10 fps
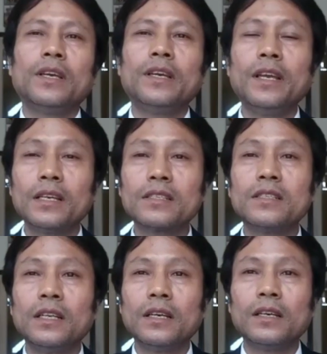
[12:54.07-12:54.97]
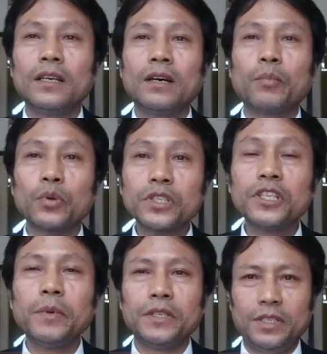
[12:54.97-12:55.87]
he has
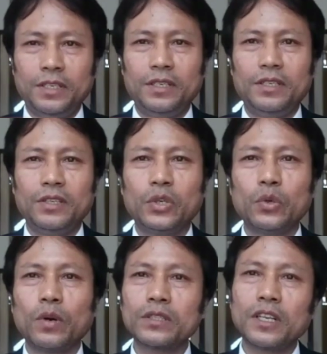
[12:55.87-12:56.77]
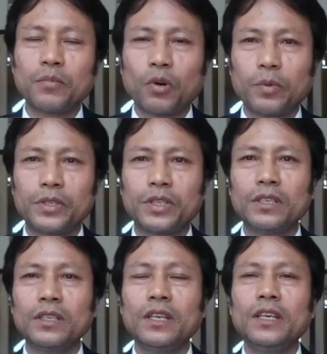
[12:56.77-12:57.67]
positivity towards that
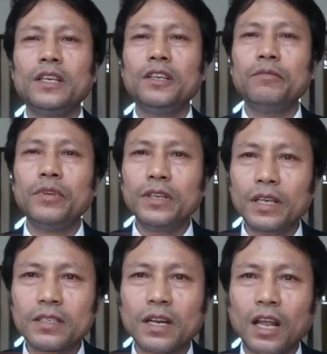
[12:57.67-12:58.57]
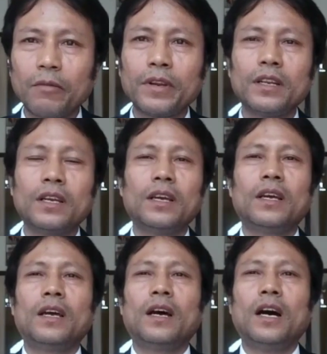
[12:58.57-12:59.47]
profession, if he has love and
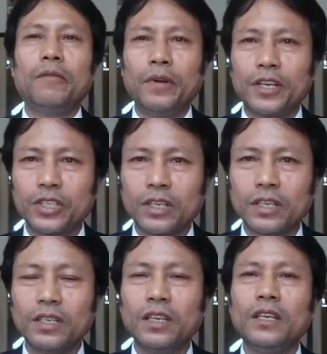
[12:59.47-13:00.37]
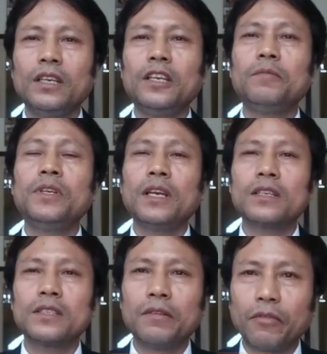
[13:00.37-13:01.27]
affection, if he
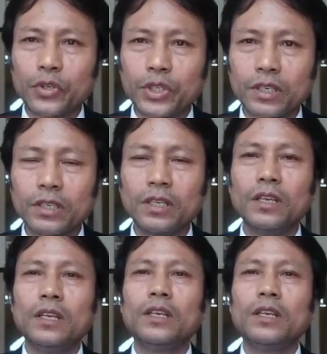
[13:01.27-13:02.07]
has devotion,